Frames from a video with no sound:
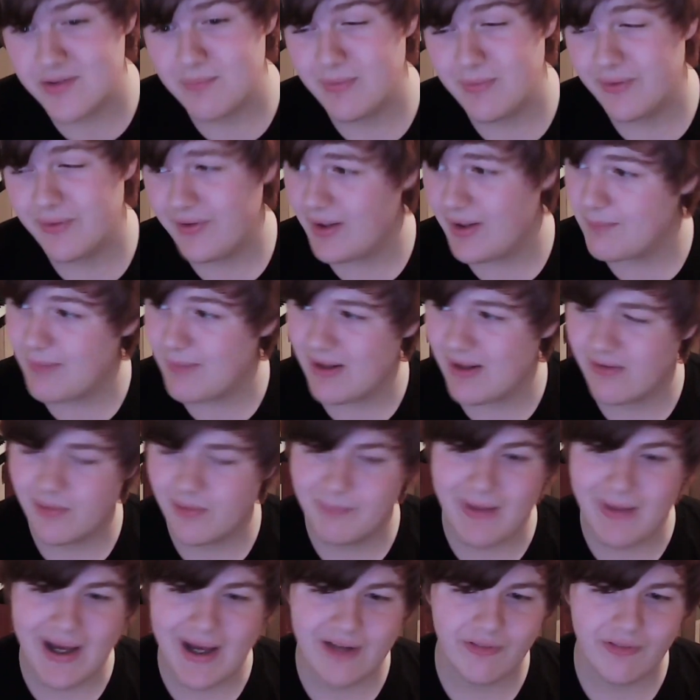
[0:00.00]
milliamp hour
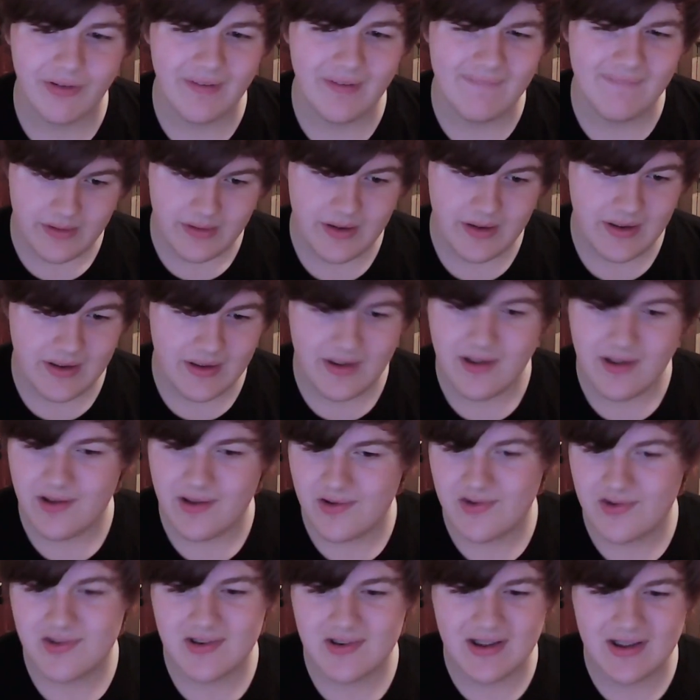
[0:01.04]
battery, it is